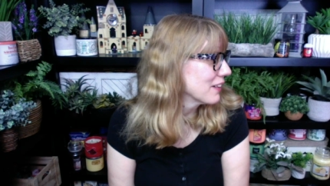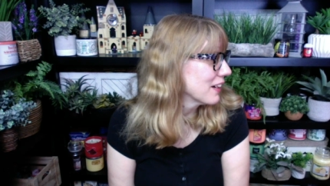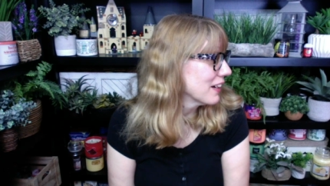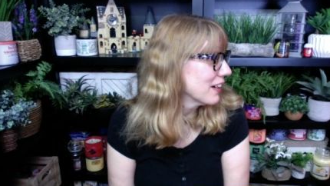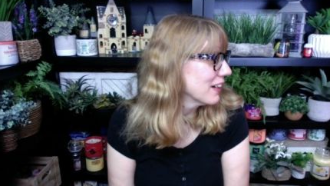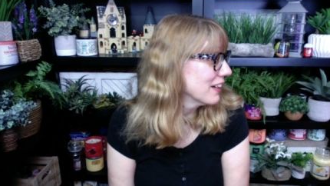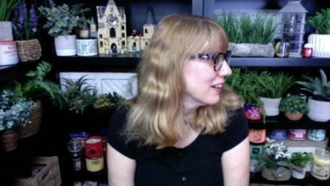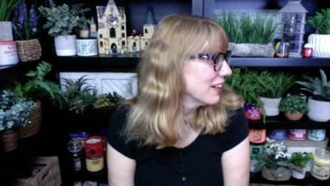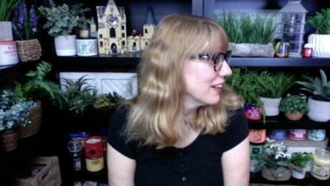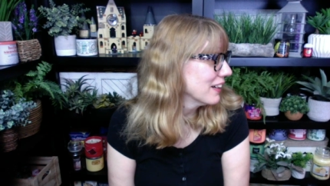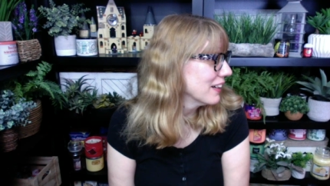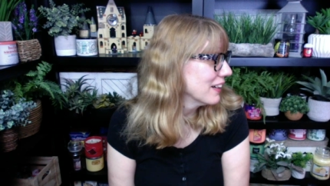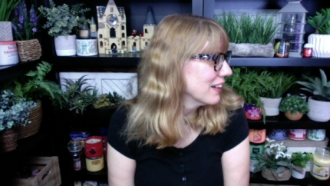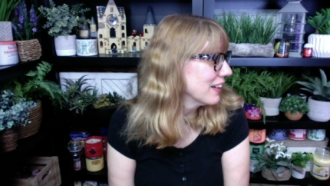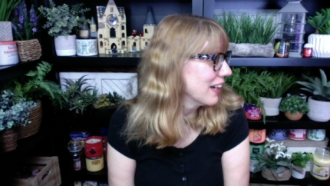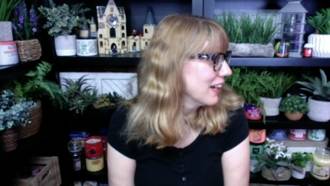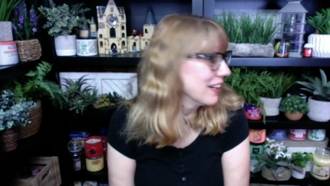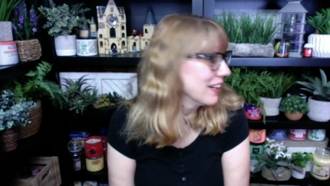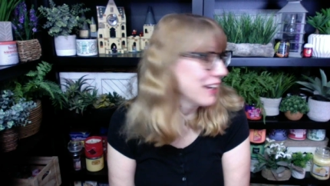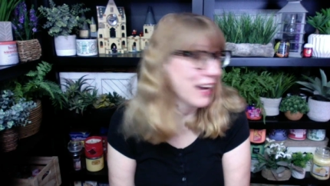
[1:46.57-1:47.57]
Sad.
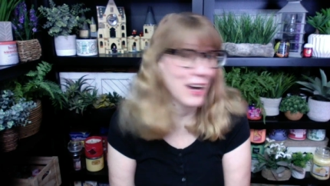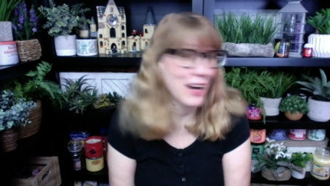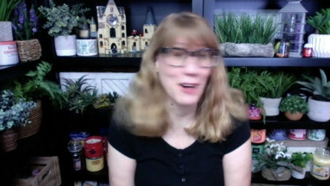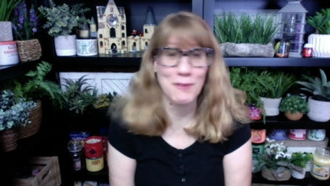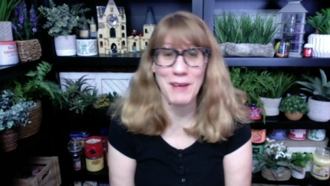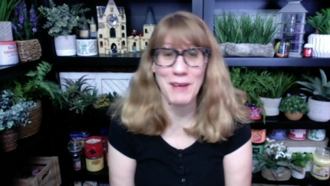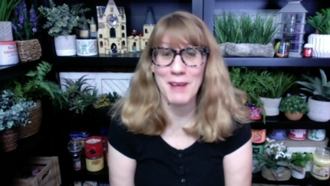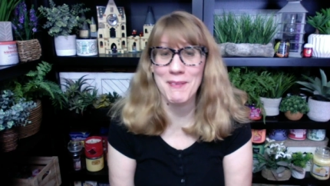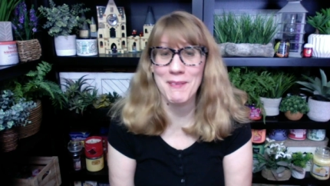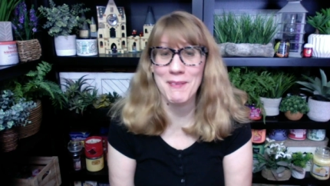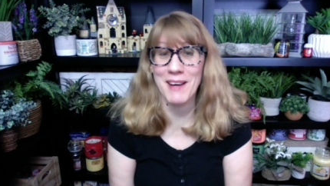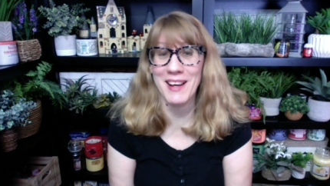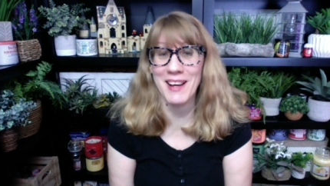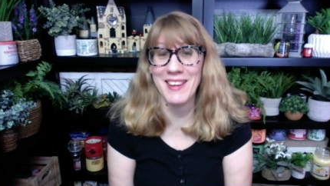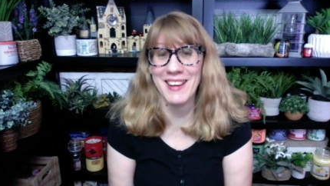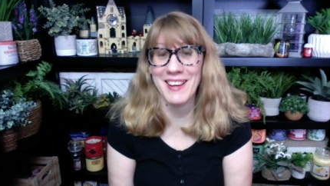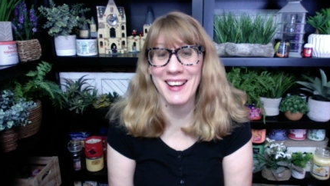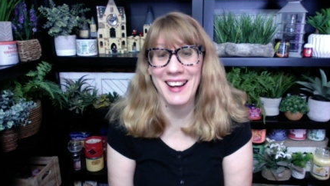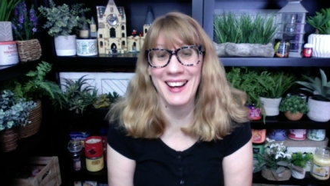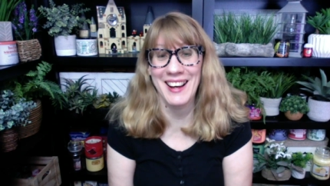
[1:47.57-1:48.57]
I know. My
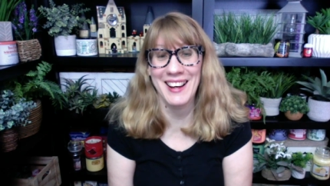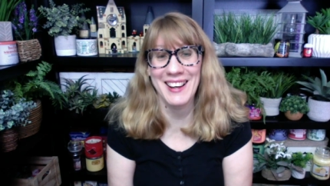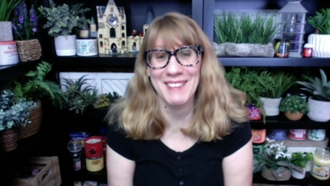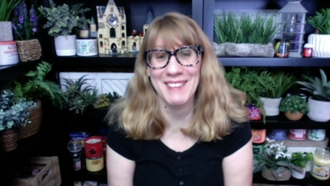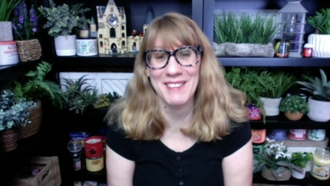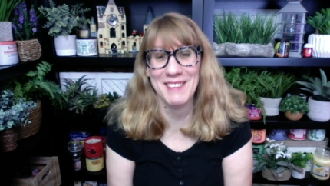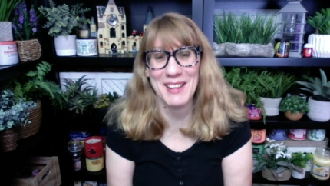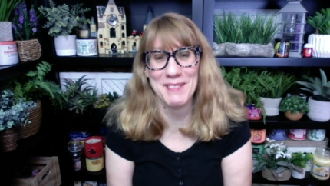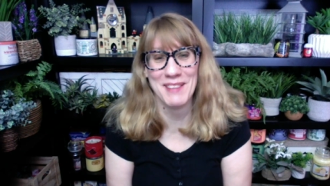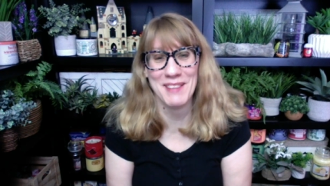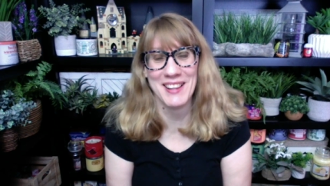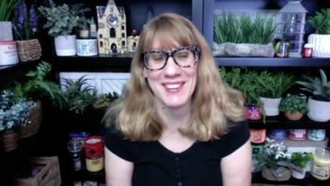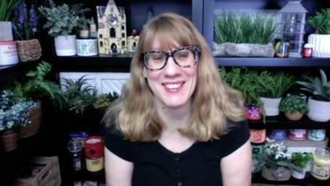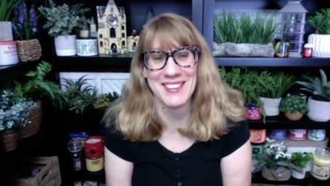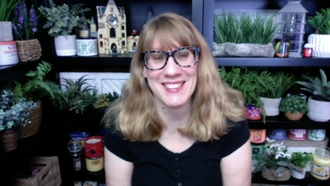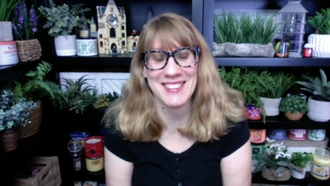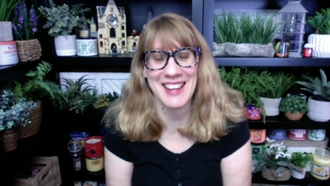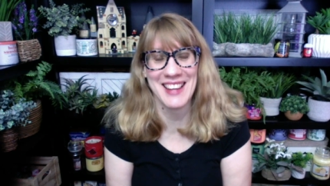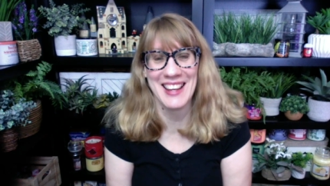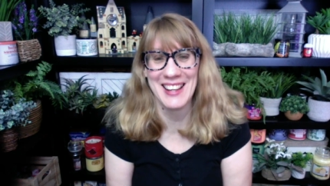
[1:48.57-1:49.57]

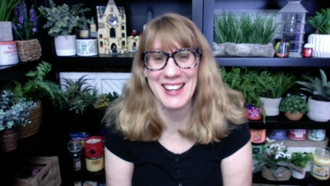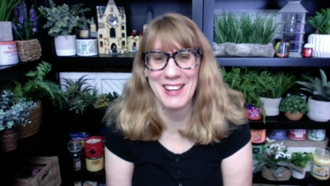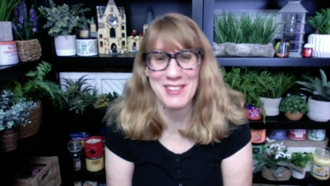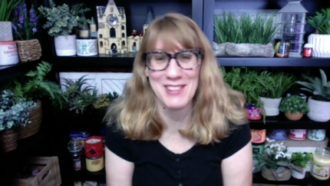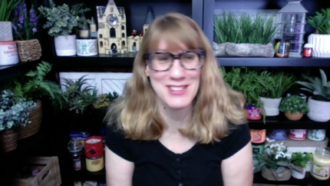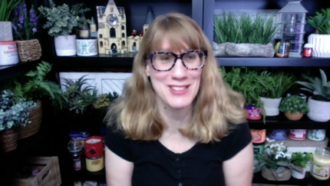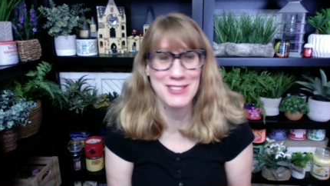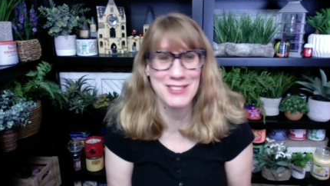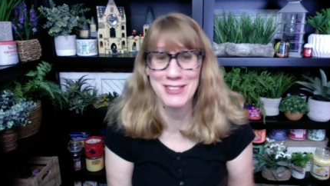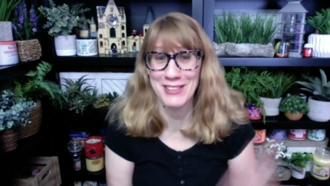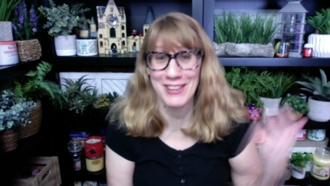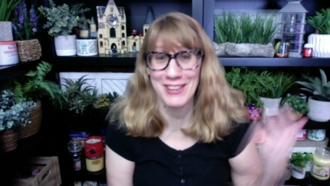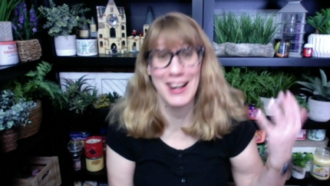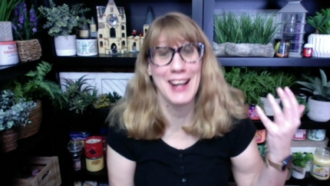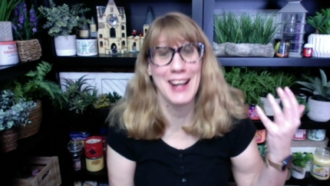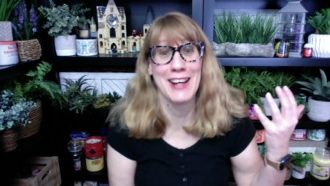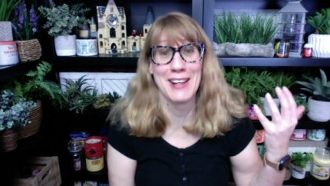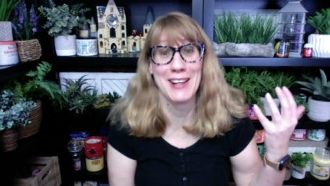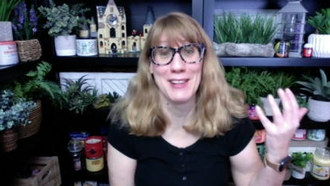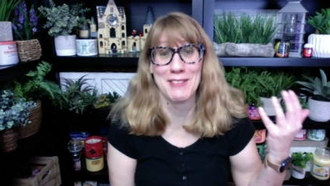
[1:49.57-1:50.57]
mother's like, no, she's
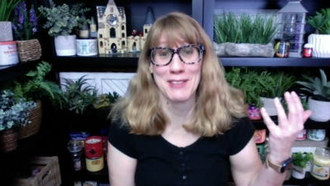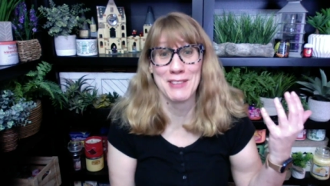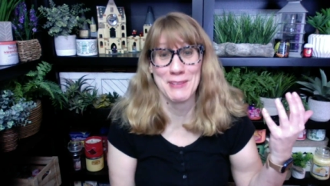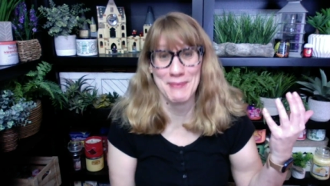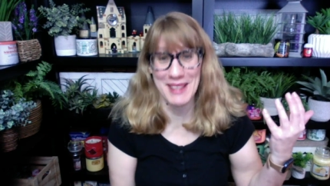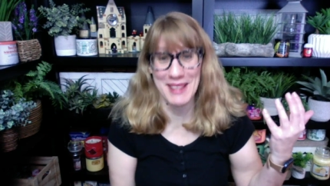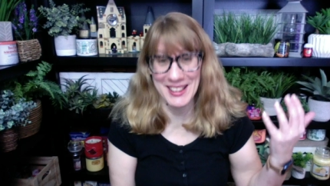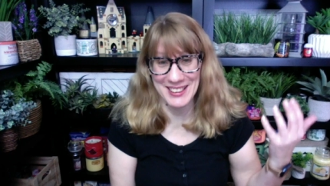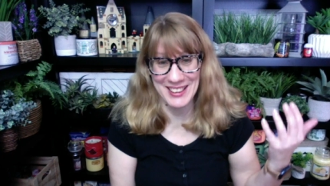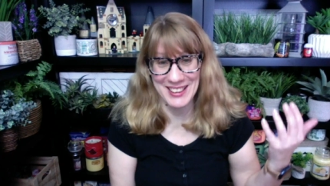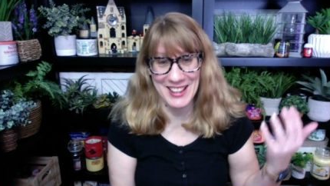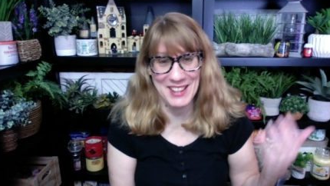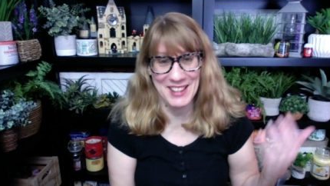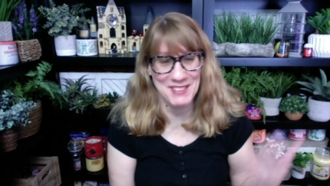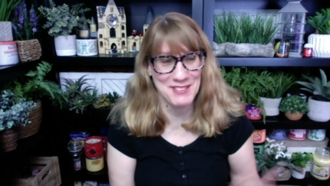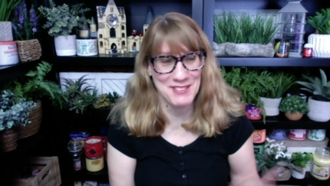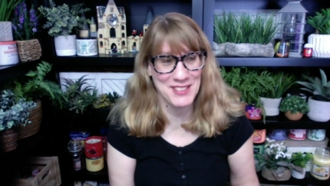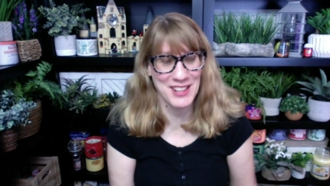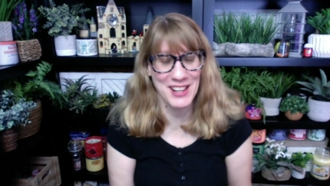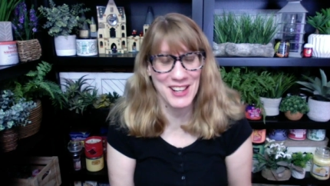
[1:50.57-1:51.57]
crying over
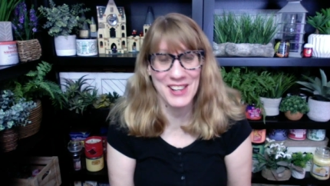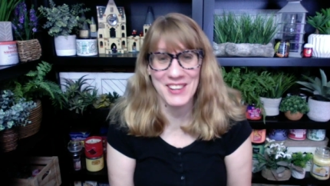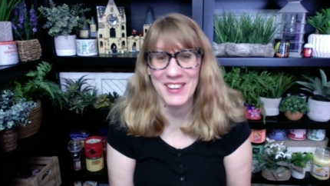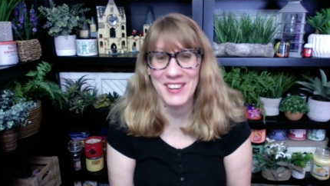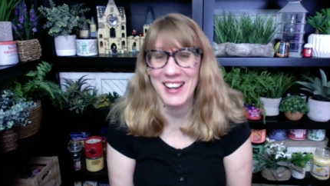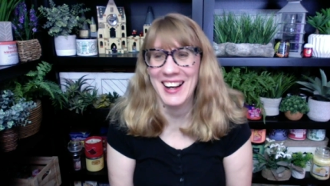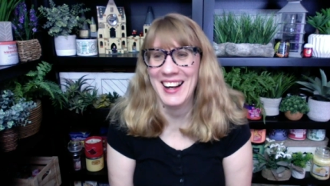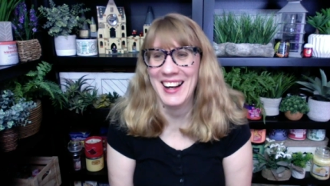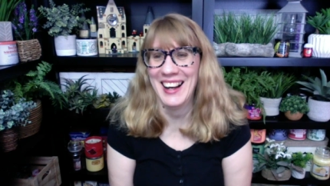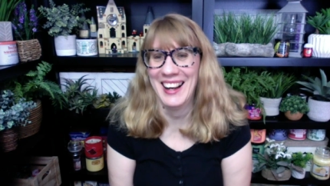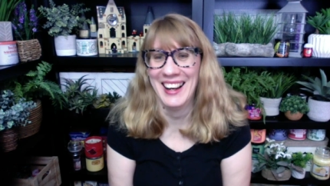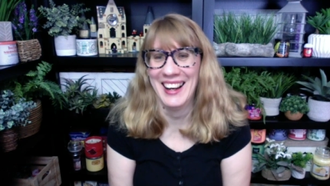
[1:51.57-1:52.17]
Meatloaf too. No.